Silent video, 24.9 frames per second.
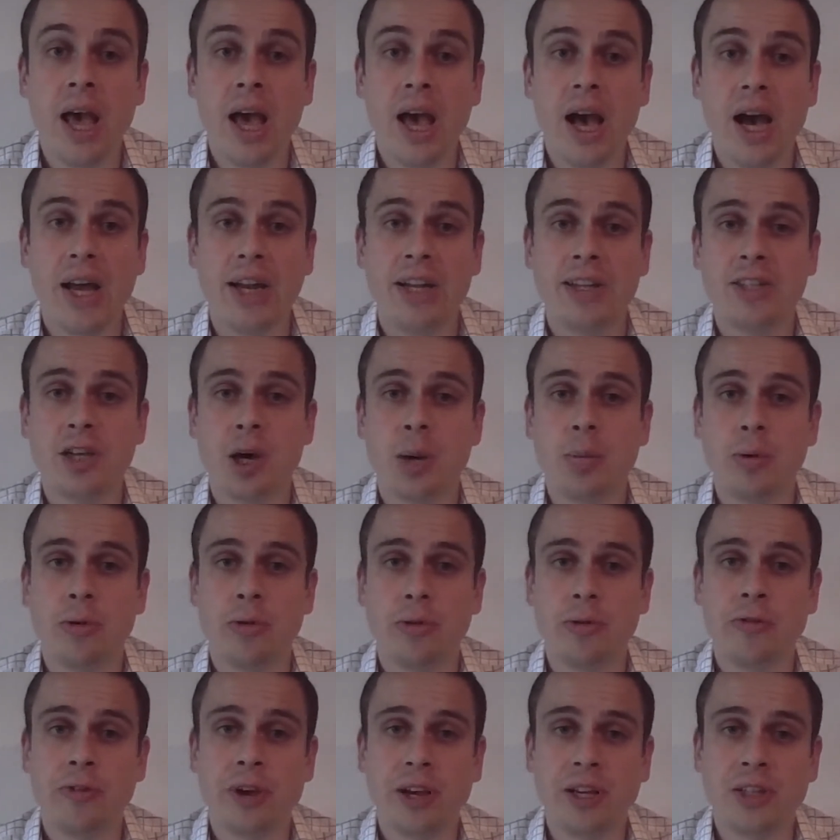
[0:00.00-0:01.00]
An example of
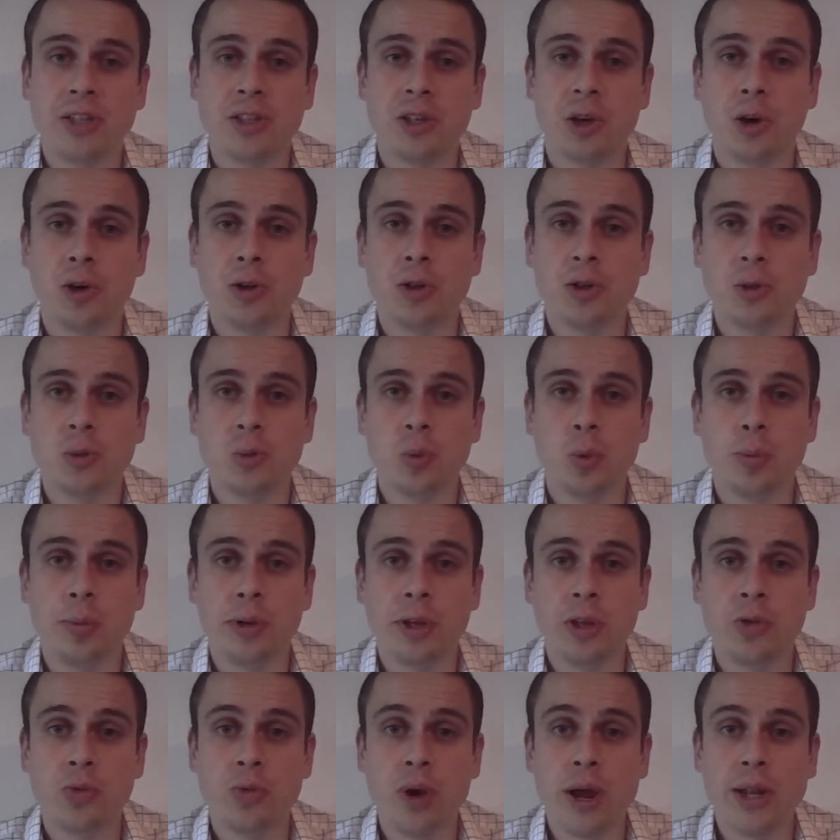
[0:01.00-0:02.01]
a fixed cost would be
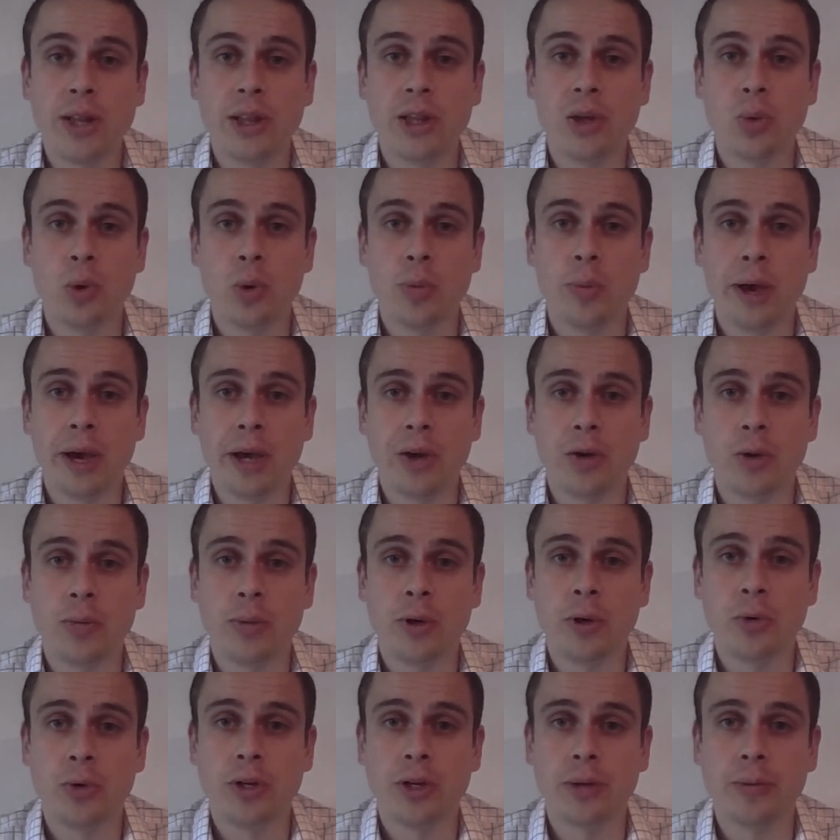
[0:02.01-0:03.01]
the rent that we pay on a
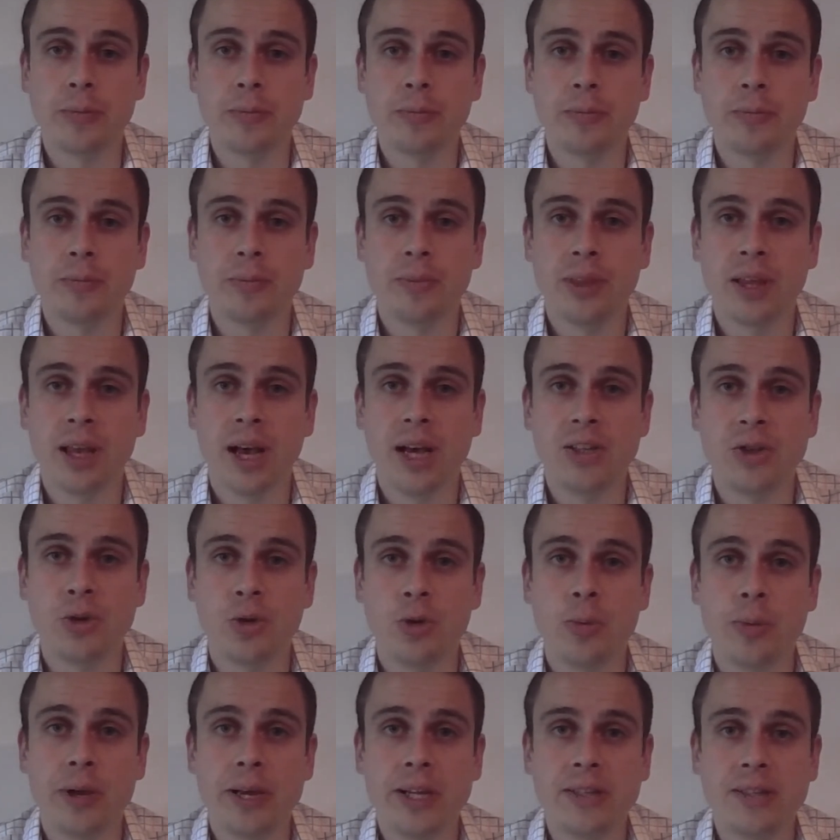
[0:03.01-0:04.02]
building, as it
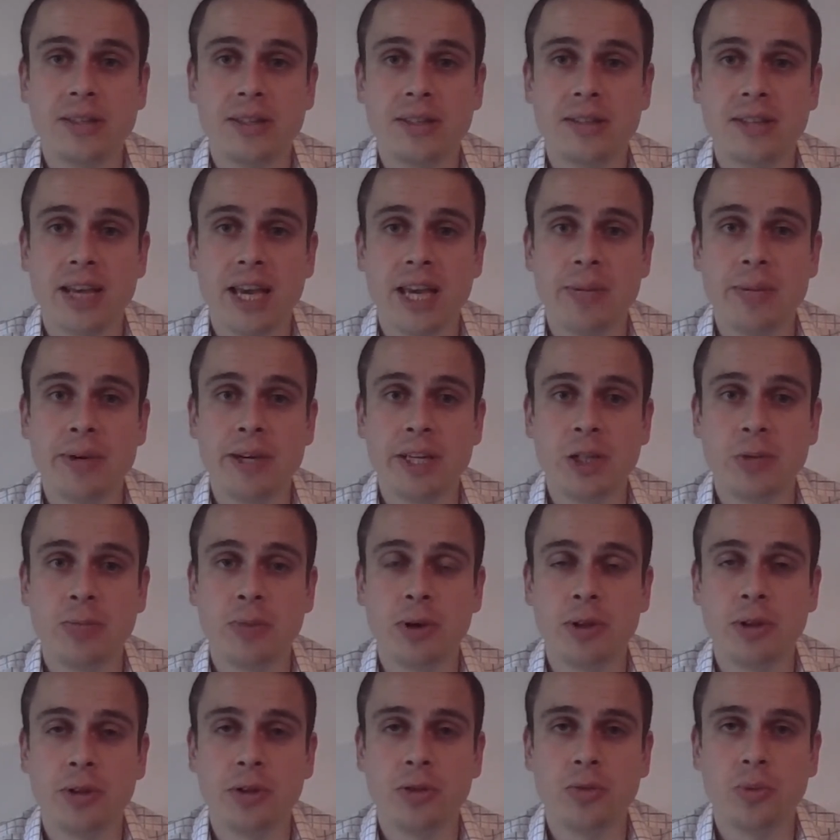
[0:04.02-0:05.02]
remains the same each
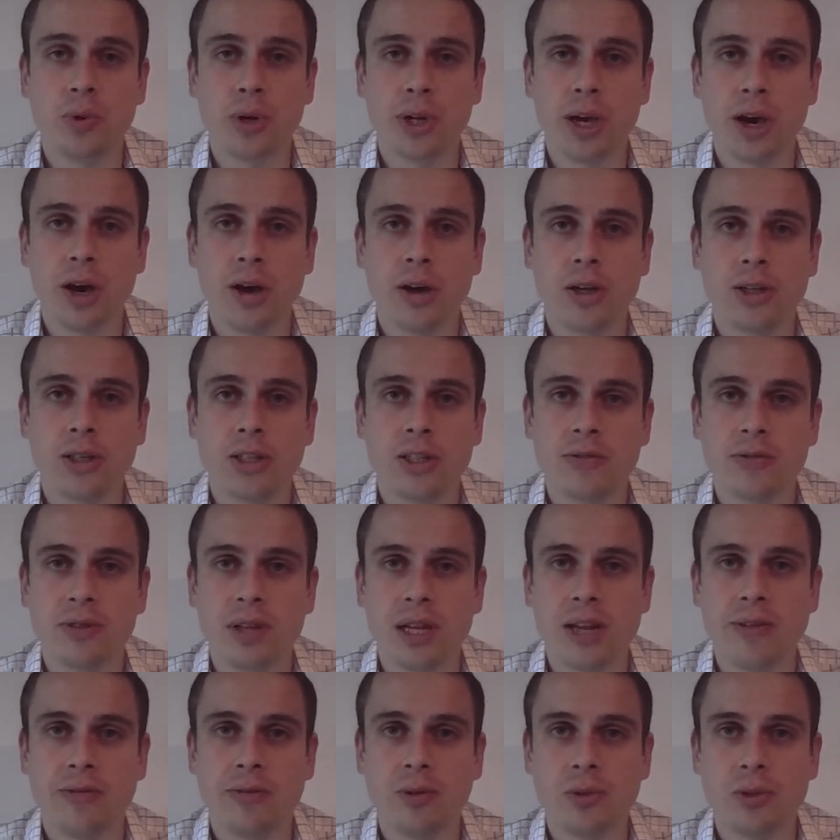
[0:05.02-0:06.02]
month regardless of the
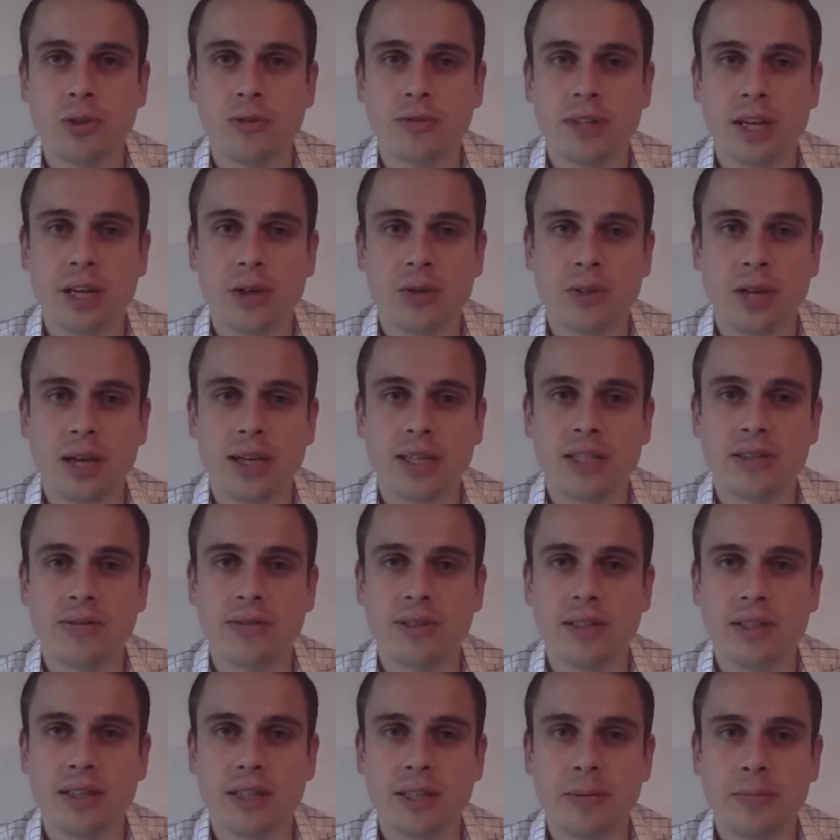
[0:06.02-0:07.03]
levels of sales
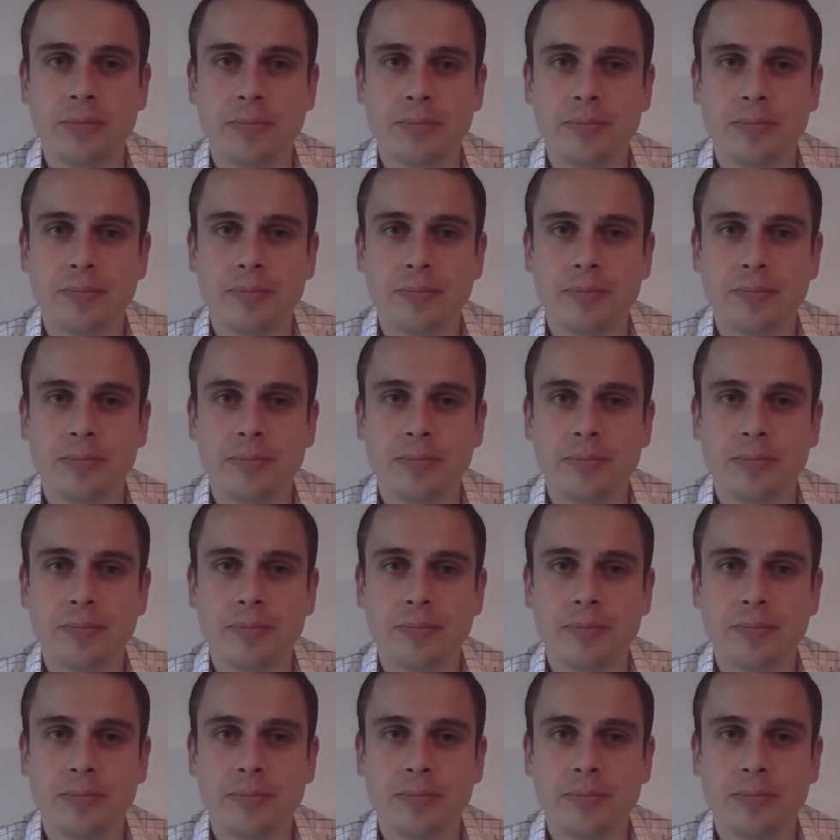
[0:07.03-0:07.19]
activity.